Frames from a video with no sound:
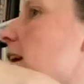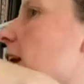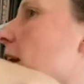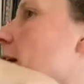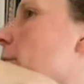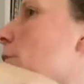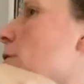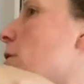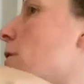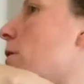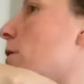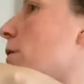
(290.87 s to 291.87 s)
clip,
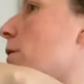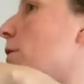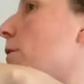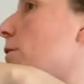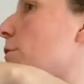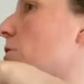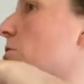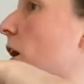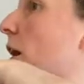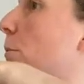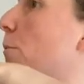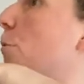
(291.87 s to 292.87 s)
which I
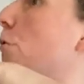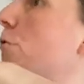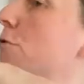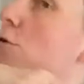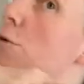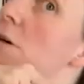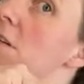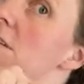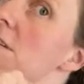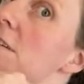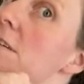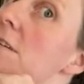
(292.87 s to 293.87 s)
can pull
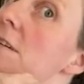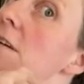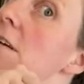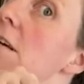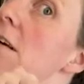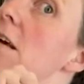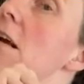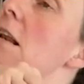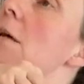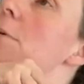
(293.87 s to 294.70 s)
forwards, clip